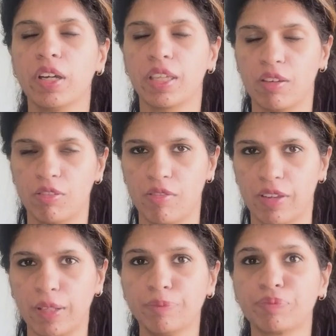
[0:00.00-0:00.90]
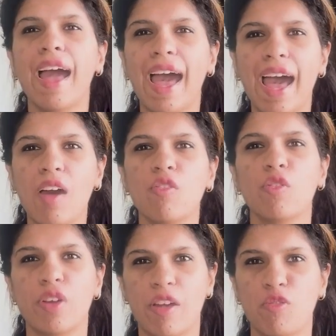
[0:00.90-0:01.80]
giveaway. Have
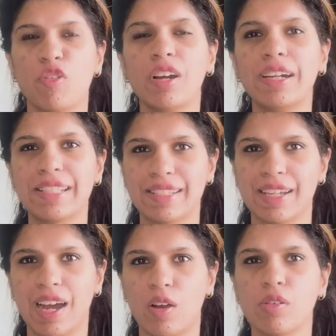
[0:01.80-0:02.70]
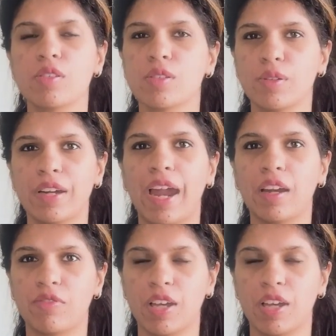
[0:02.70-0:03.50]
referral discounts so that if the